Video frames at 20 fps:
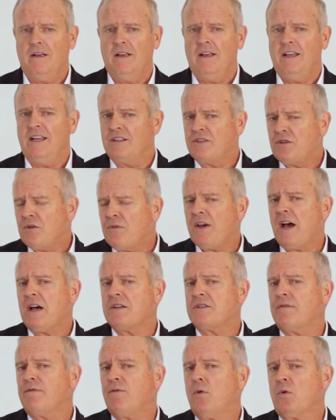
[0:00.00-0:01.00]
In
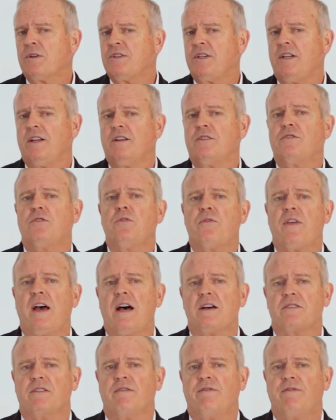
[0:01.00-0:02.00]
2014 and
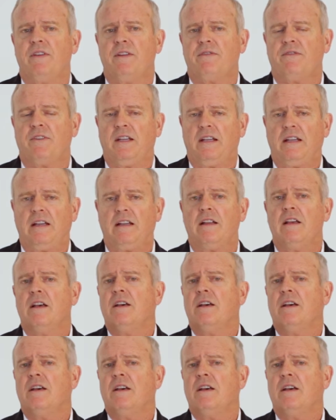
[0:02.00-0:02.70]
2015,